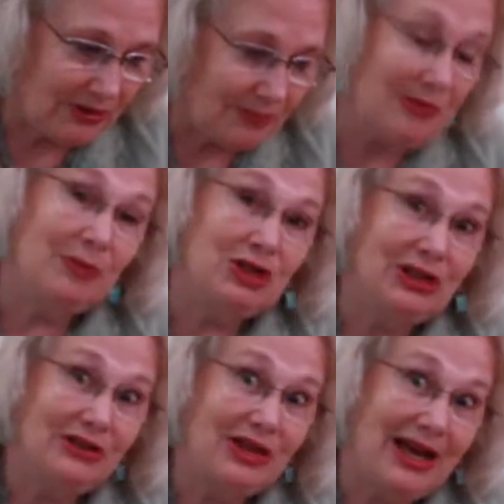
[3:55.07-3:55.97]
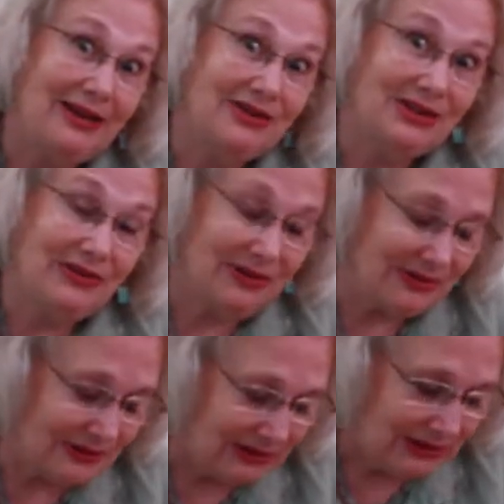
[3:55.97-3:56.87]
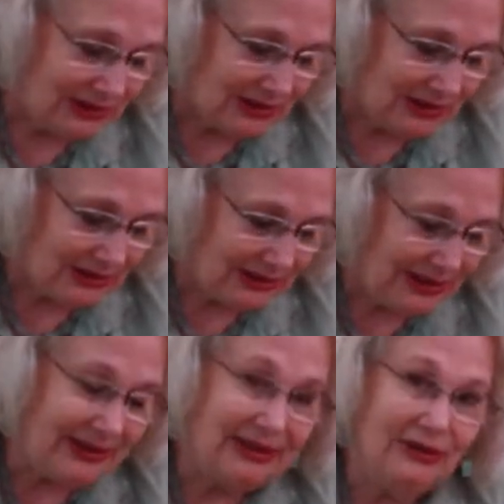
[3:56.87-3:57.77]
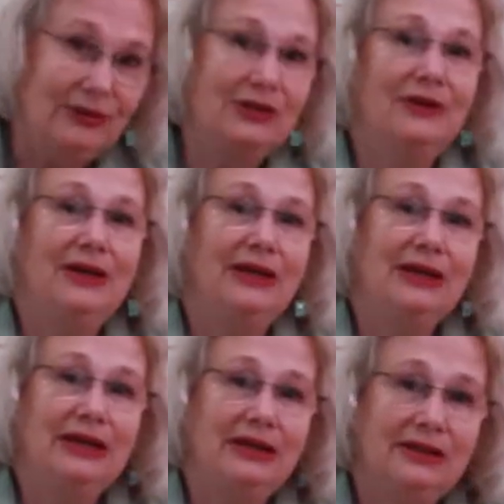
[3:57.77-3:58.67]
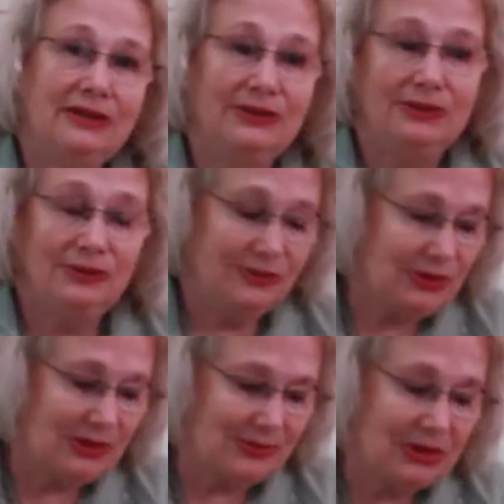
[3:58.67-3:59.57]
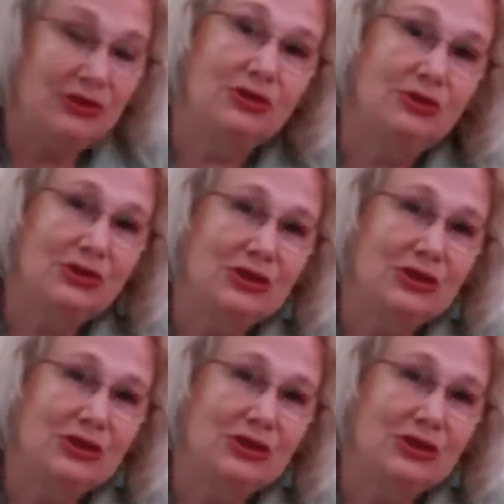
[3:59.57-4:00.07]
maybe she could ask the landlord or landlady to substitute